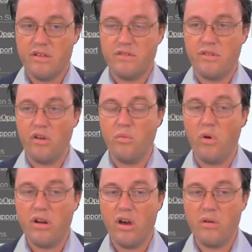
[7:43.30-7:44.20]
So
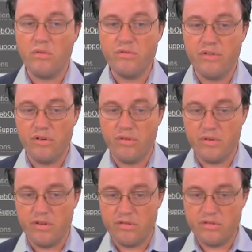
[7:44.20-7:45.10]
what I will do
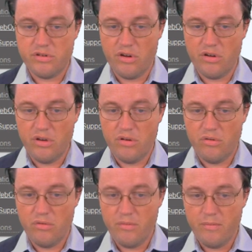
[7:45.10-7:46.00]
is I'll show
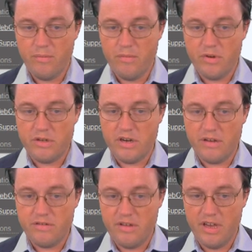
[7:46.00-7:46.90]
you
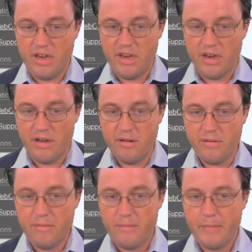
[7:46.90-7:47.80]
just here
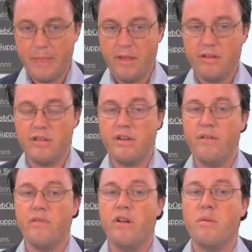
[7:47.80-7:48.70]
the
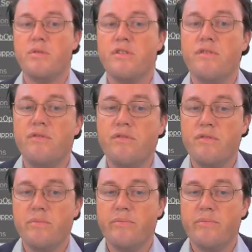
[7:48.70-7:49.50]
different options.